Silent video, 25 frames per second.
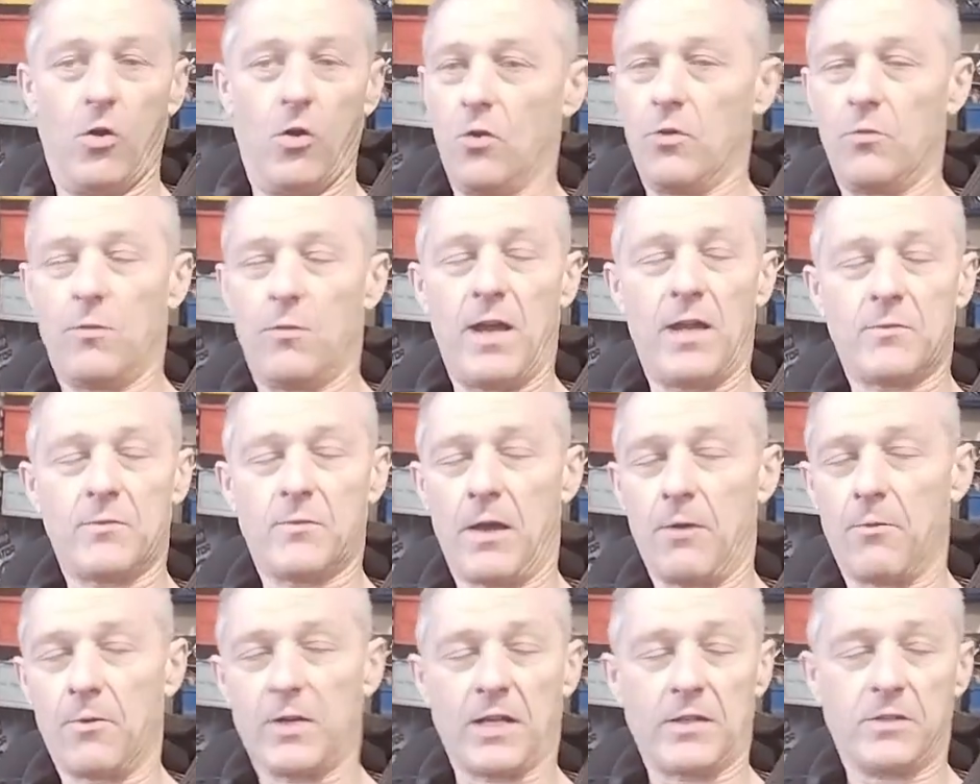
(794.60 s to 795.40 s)
Otherwise,
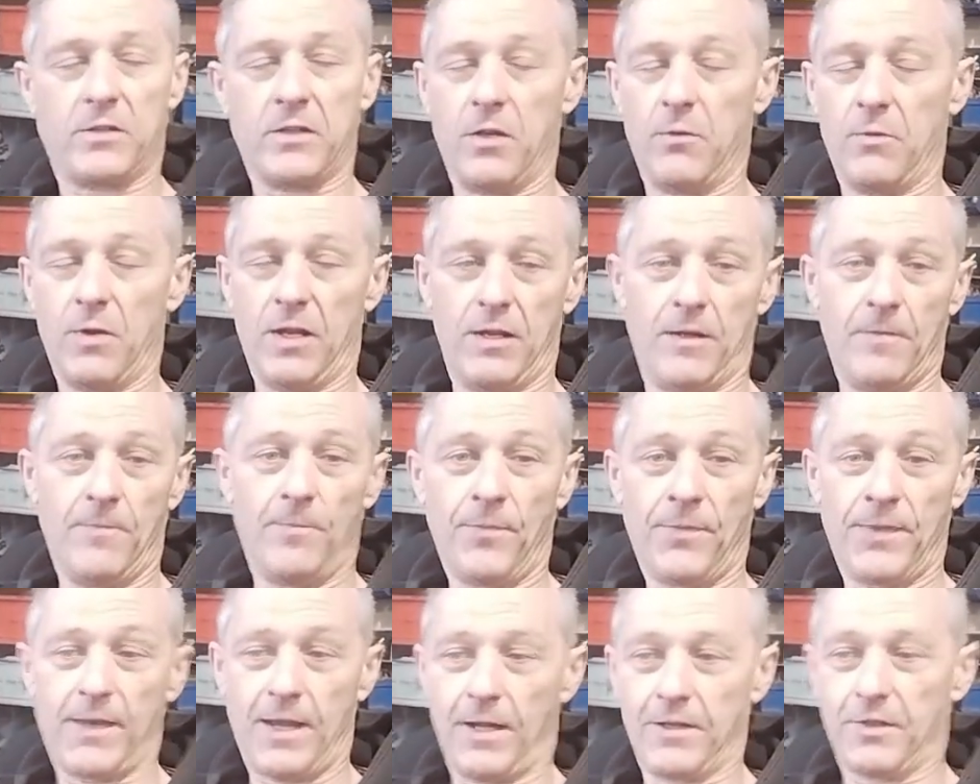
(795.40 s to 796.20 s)
why would I do it?
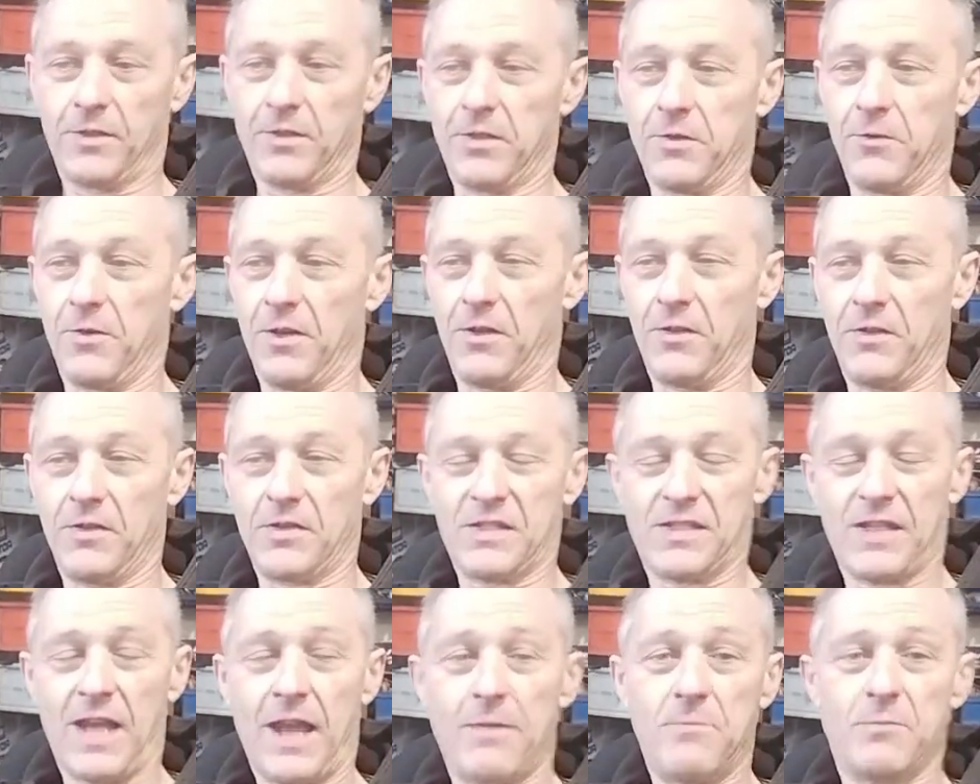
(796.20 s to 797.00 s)
I could do it at the
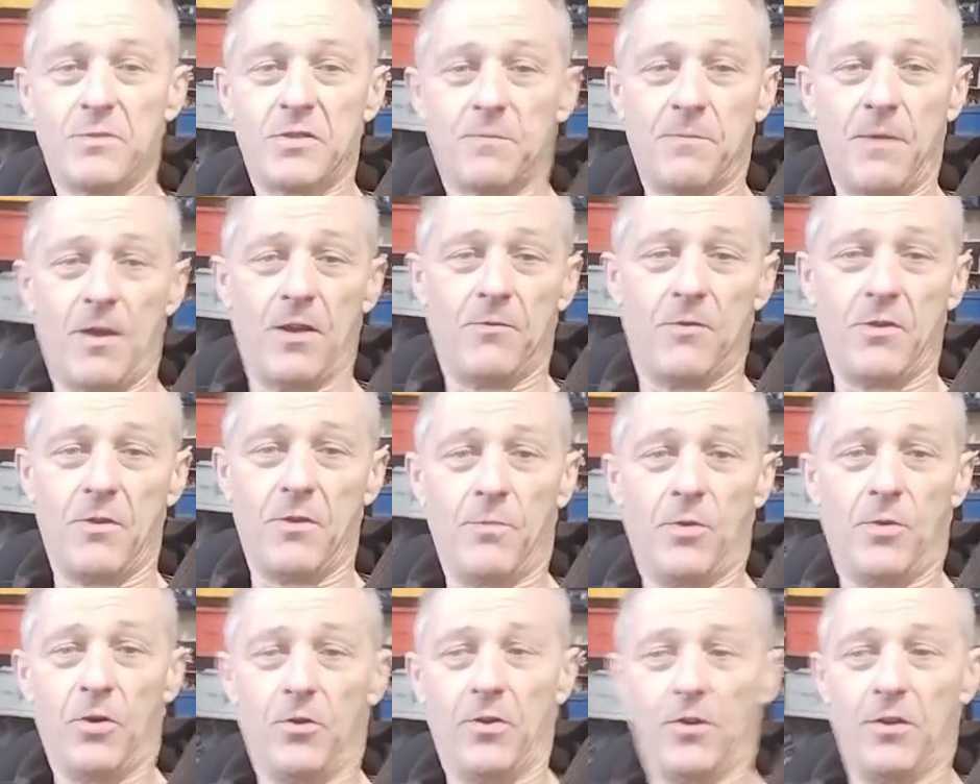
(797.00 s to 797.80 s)
same speed with
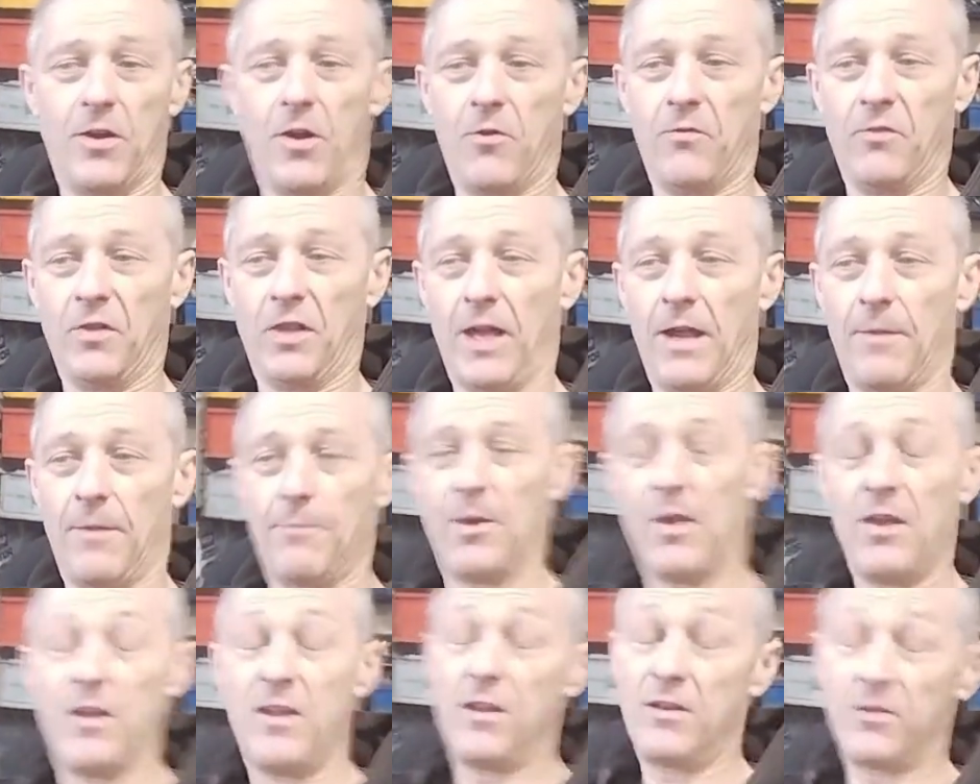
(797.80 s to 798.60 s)
the butter and overlap,
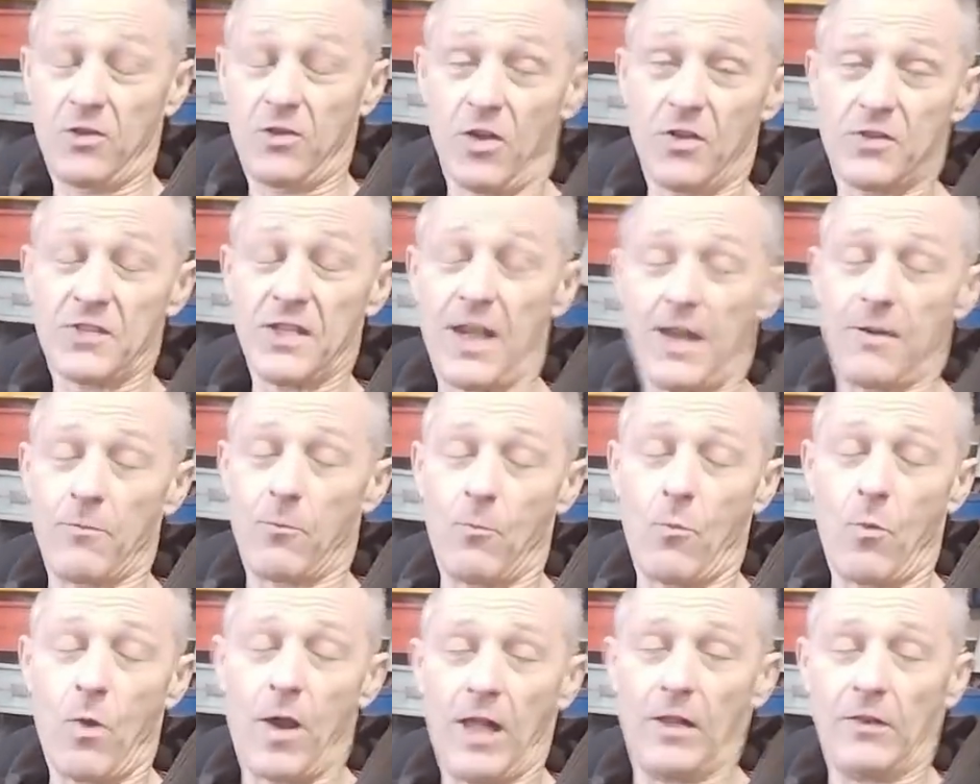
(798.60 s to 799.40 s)
because I
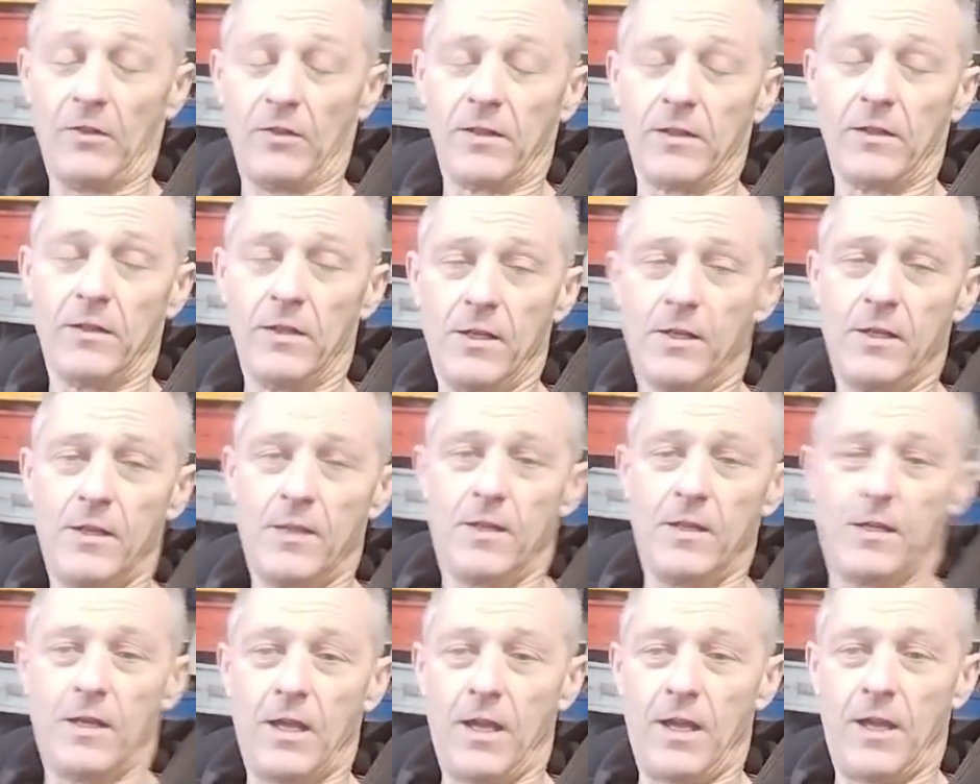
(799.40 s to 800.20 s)
can weld.
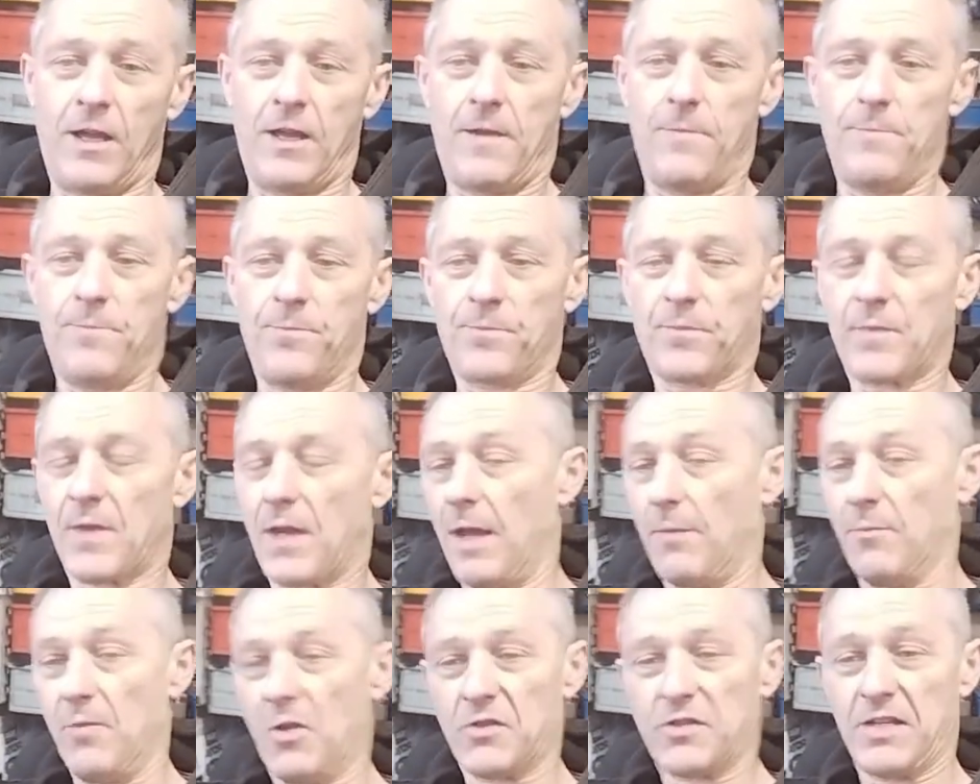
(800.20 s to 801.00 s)
I'm
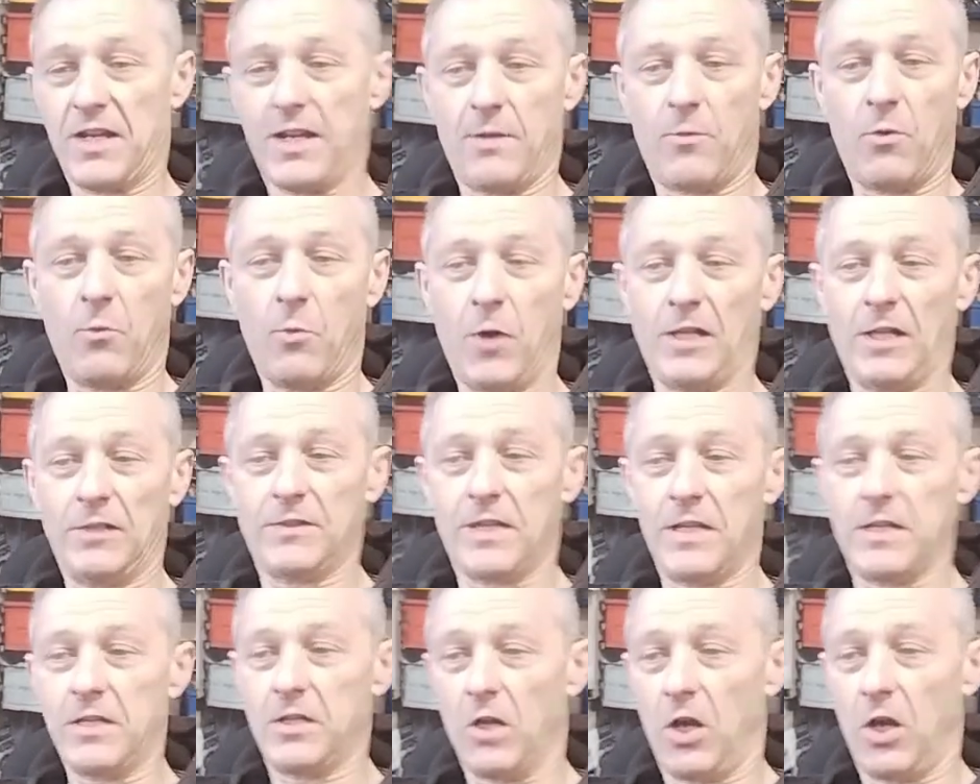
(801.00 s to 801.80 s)
not saying I'm a
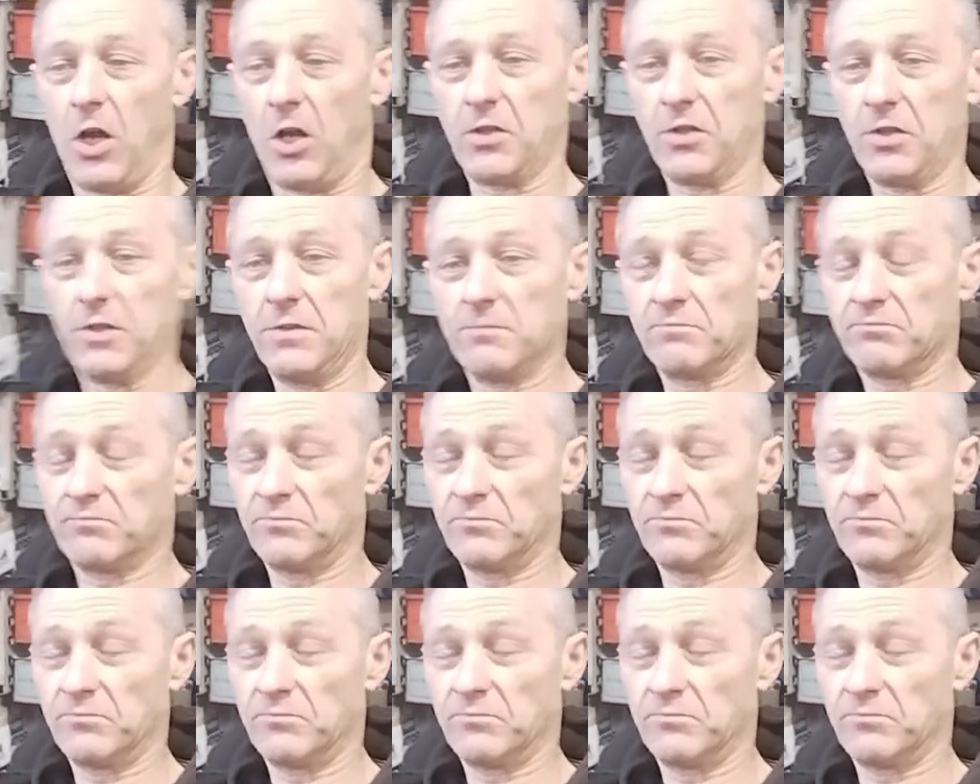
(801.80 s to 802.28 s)
welding god.